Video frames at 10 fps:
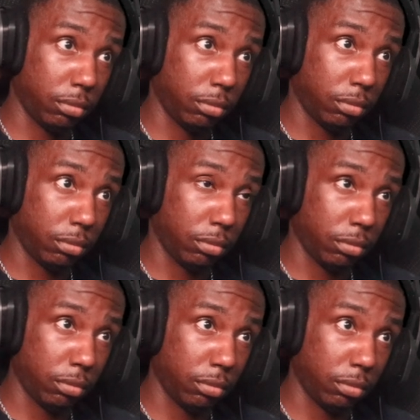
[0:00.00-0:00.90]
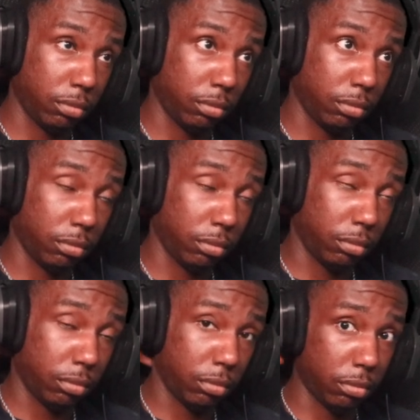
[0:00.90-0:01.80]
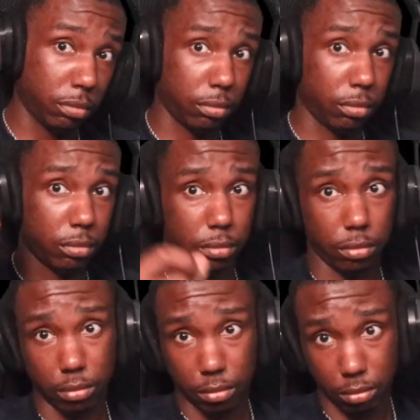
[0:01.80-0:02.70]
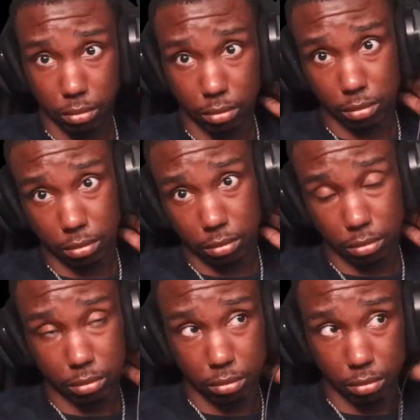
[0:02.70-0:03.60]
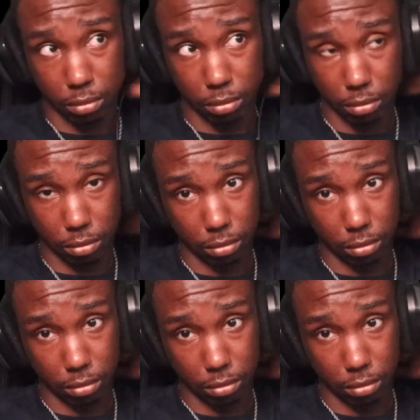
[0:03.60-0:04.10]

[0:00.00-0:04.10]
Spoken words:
(silence)